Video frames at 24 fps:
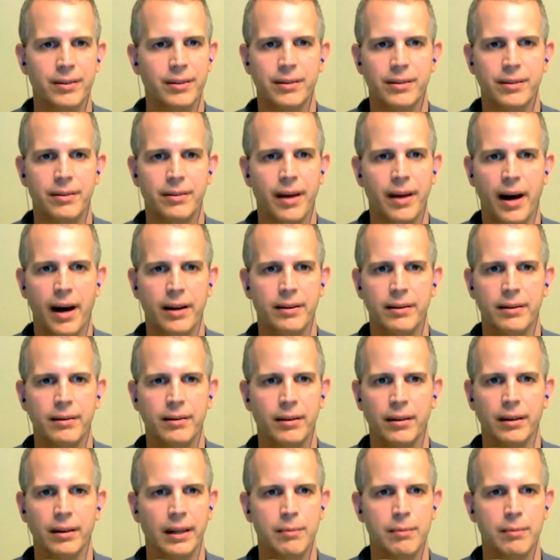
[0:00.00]
that
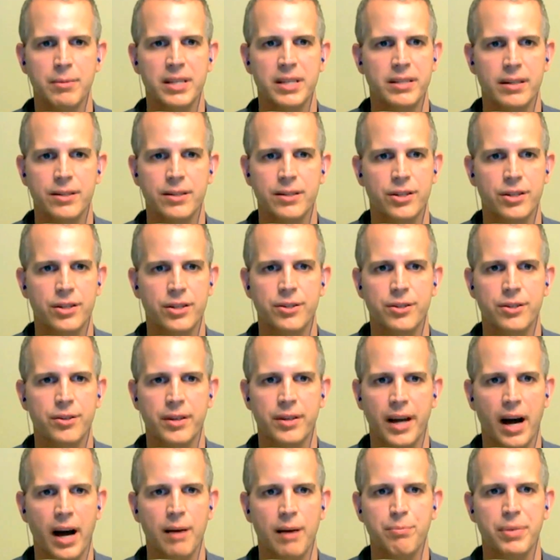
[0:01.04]
limits it just to
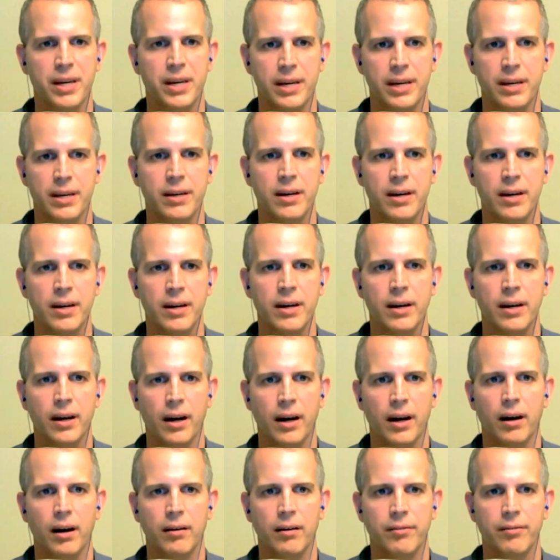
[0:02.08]
the IP
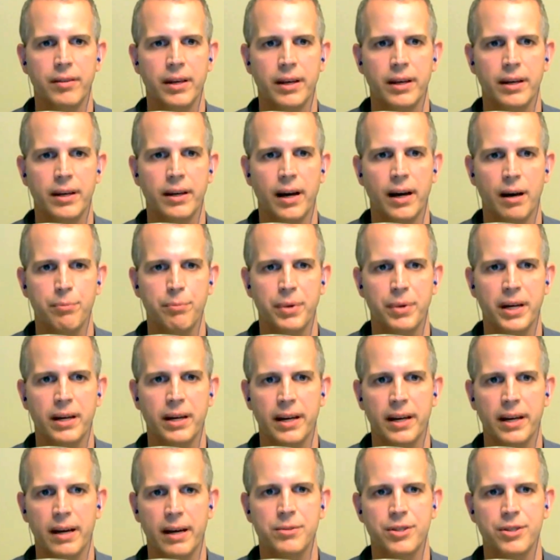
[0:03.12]
of the
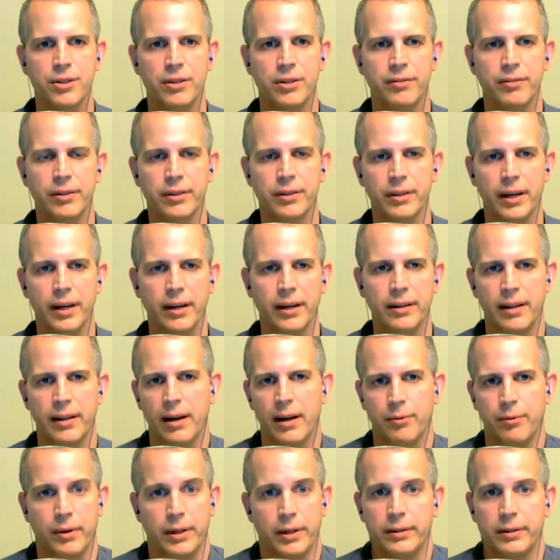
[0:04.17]
PNM server, and
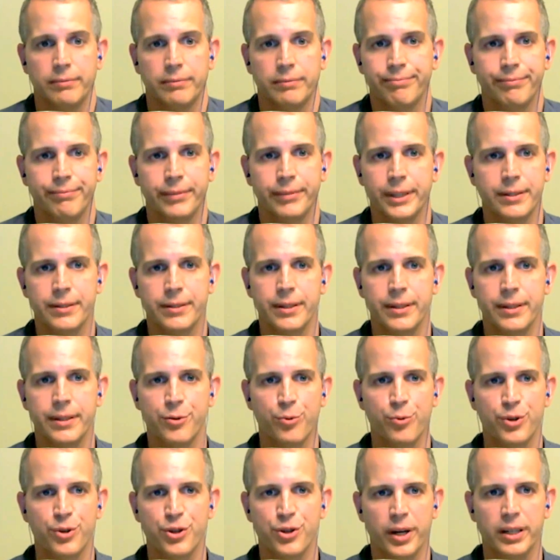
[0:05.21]
that way it's
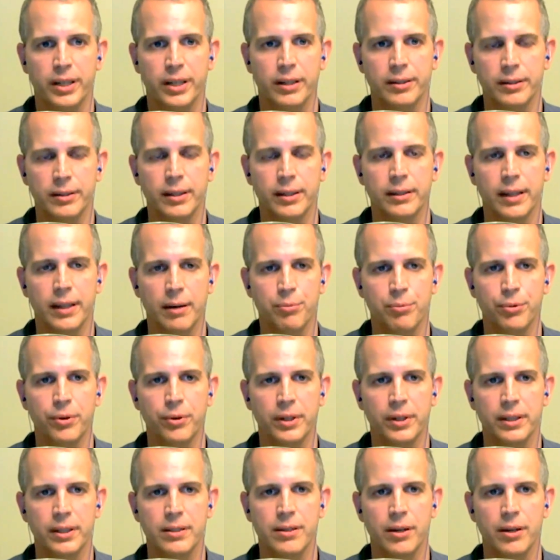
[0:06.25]
restricted at that
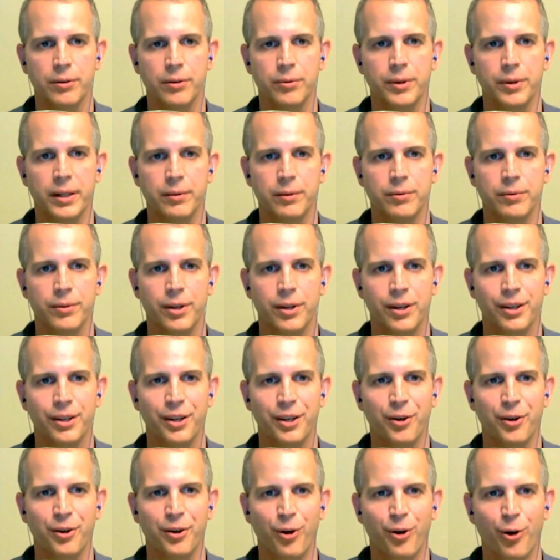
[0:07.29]
point. So we,
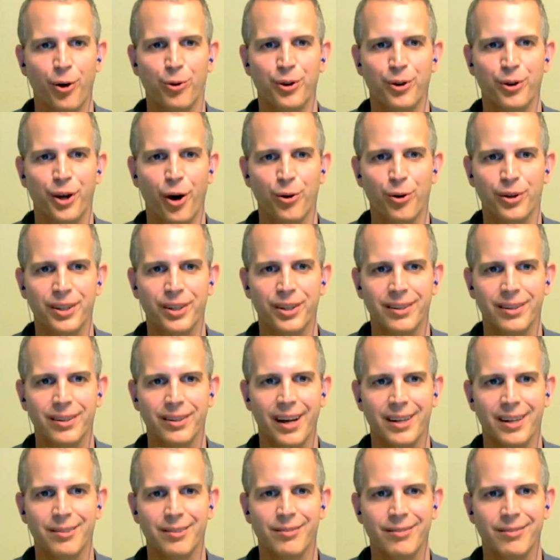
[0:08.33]
only
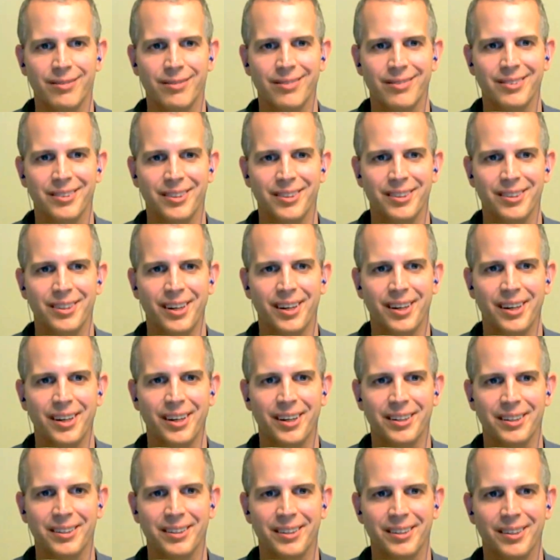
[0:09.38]
let it,
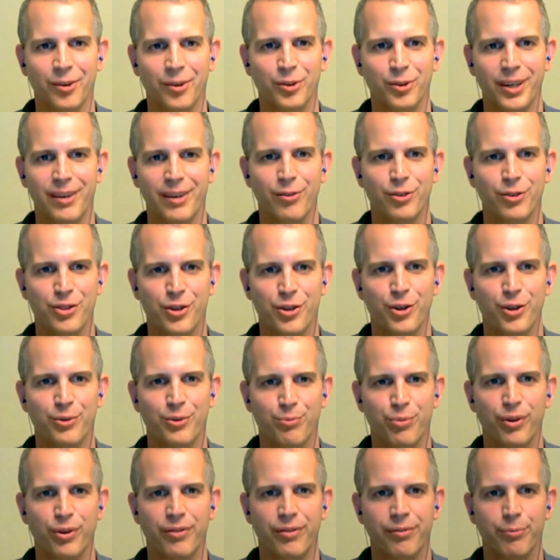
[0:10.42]
only give it
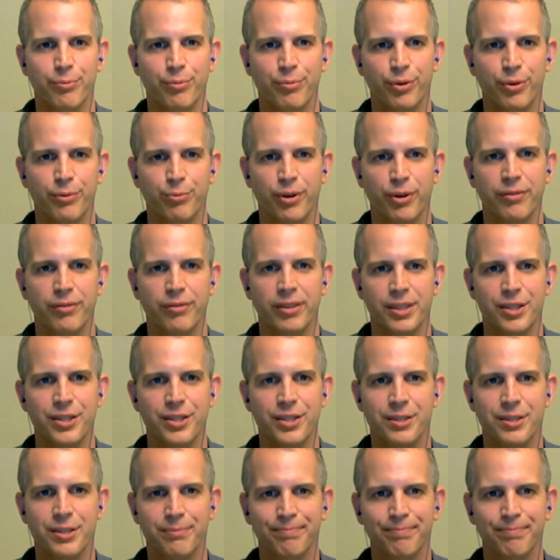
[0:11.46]
certain privileges.